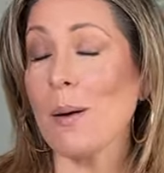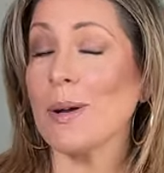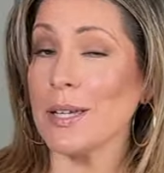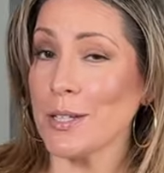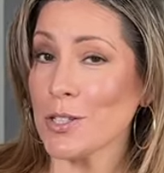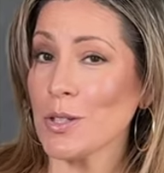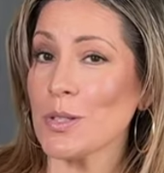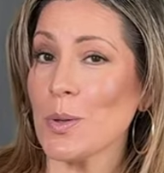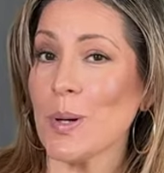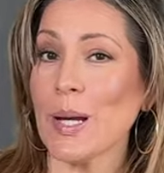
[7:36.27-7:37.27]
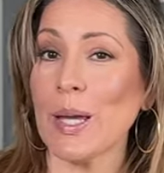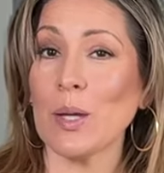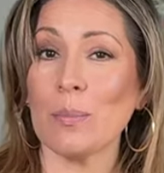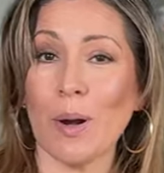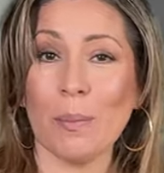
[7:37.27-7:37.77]
my initial story,
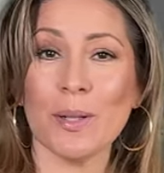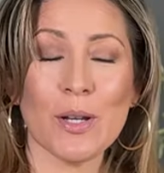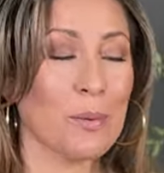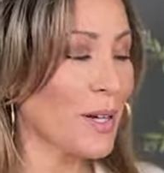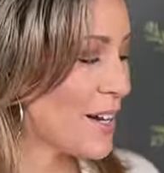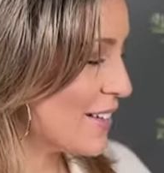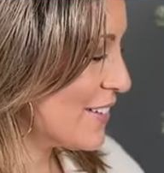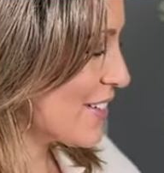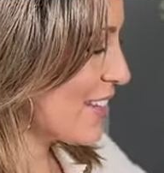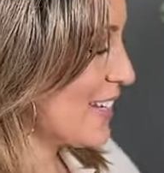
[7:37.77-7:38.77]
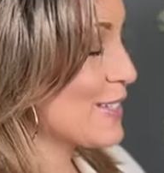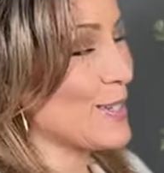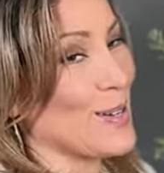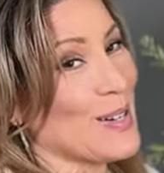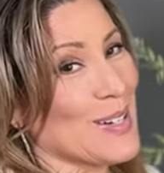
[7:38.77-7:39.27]
you probably know what color these
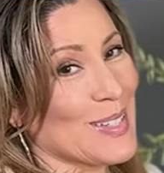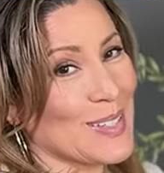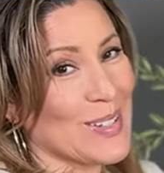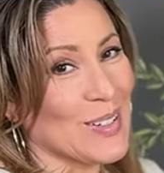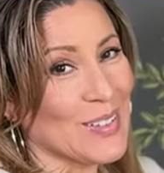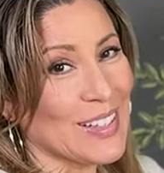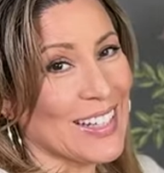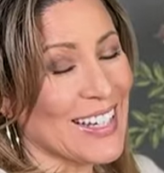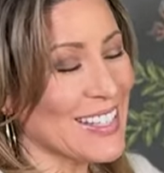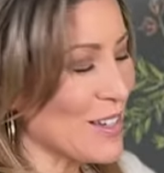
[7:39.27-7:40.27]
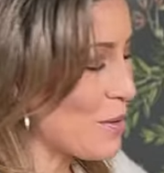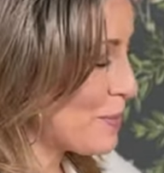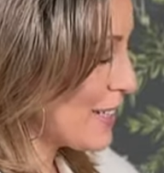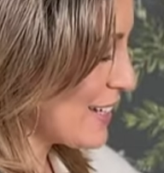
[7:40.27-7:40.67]
are, so let's open it